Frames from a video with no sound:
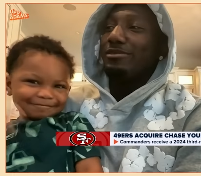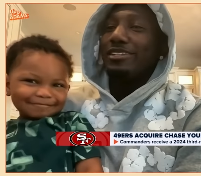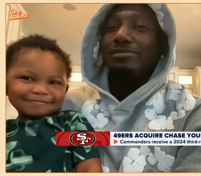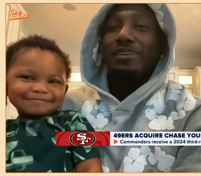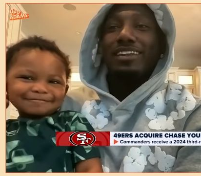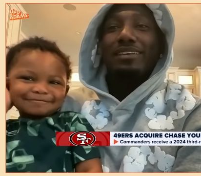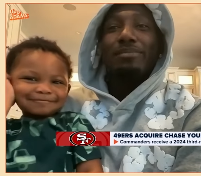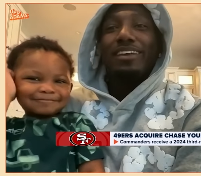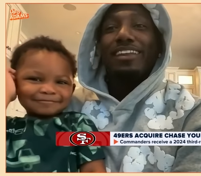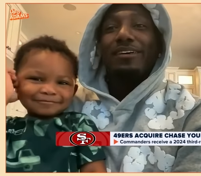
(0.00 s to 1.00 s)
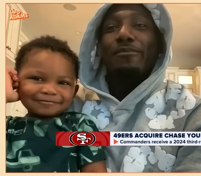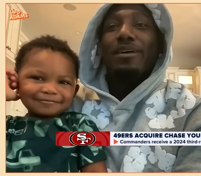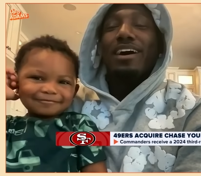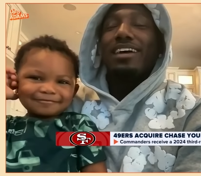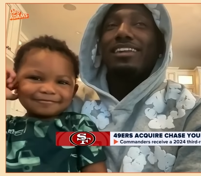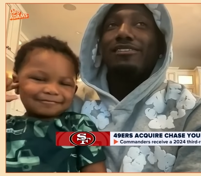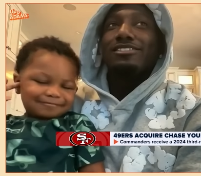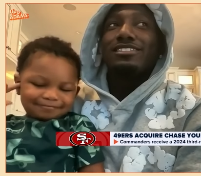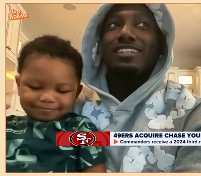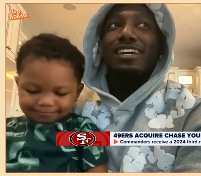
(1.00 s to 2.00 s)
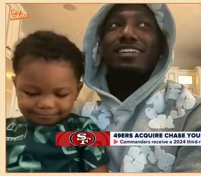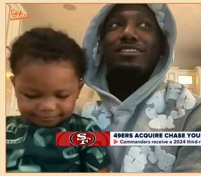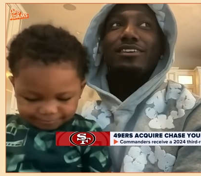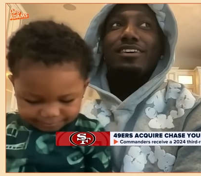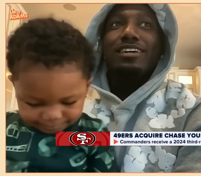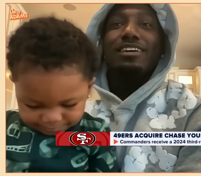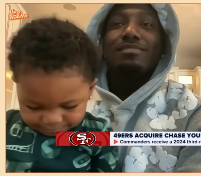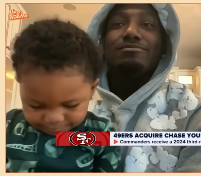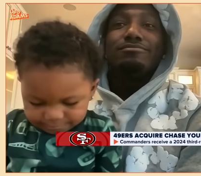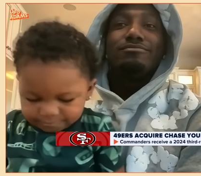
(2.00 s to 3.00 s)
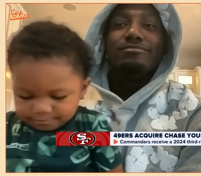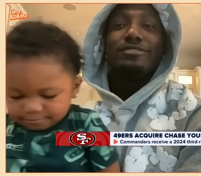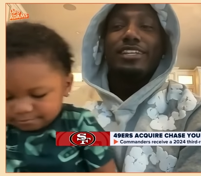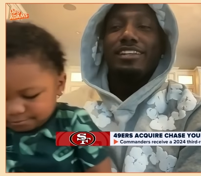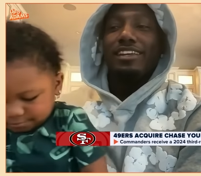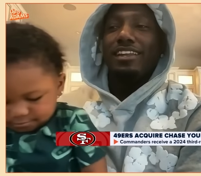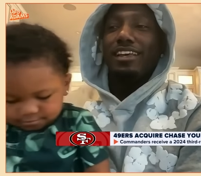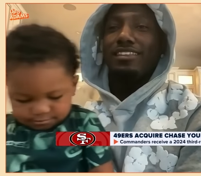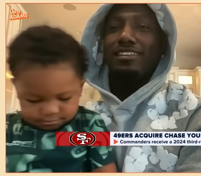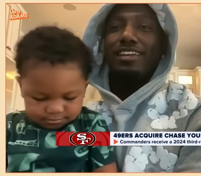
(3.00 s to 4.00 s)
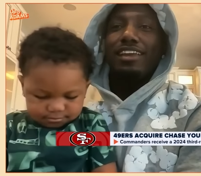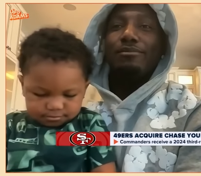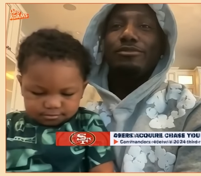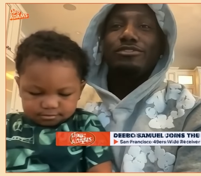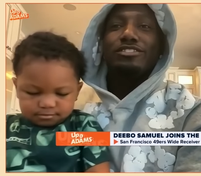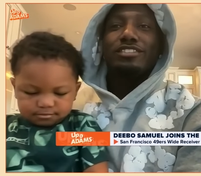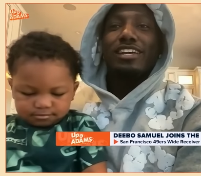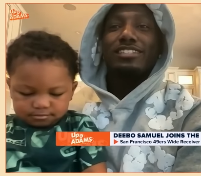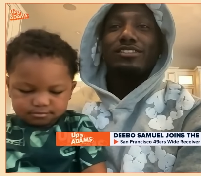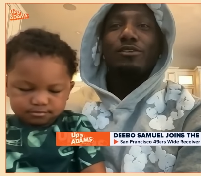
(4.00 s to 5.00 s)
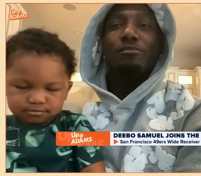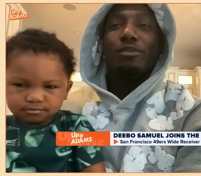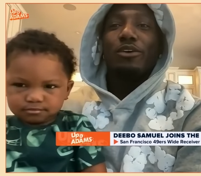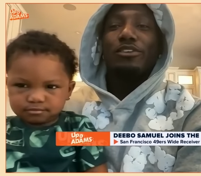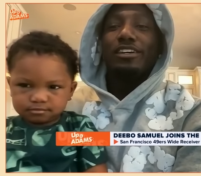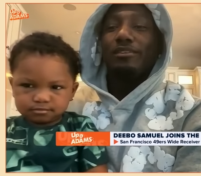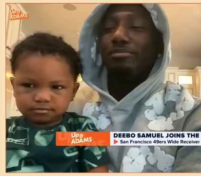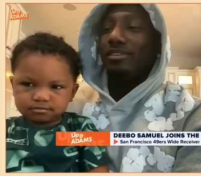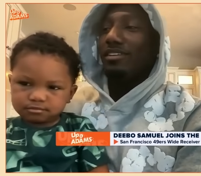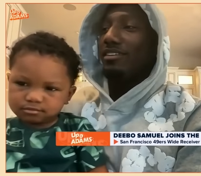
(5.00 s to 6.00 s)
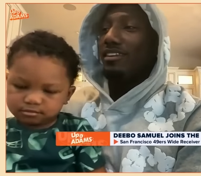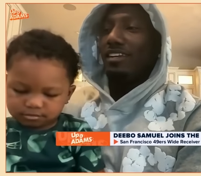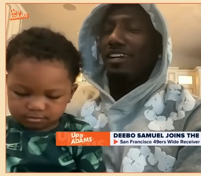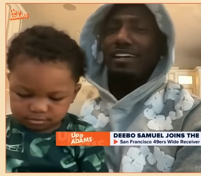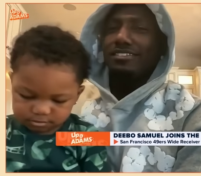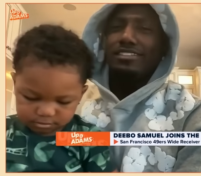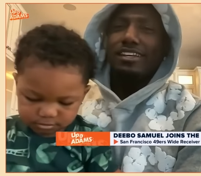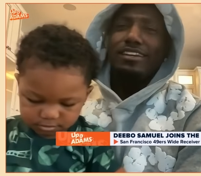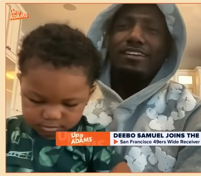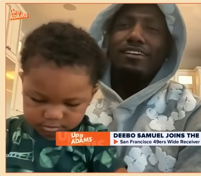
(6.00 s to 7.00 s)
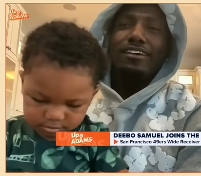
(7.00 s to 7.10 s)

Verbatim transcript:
Speaker 1: too much pay no mind. I was just like, you know, and then after the game, it was just like so blown up, and I was just like,